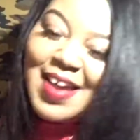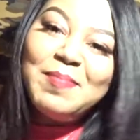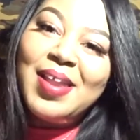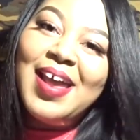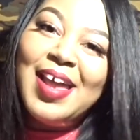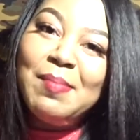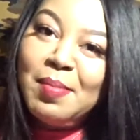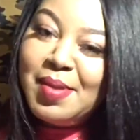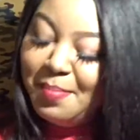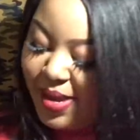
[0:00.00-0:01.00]
but I am a
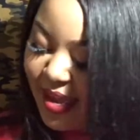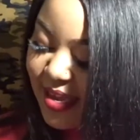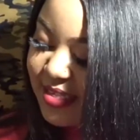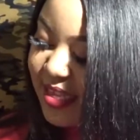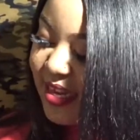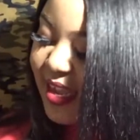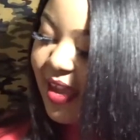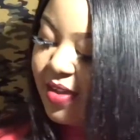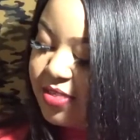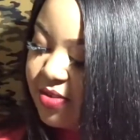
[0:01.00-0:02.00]
bit biased. And they
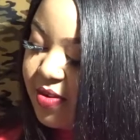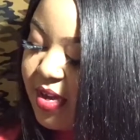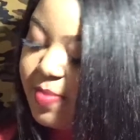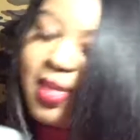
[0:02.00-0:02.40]
also,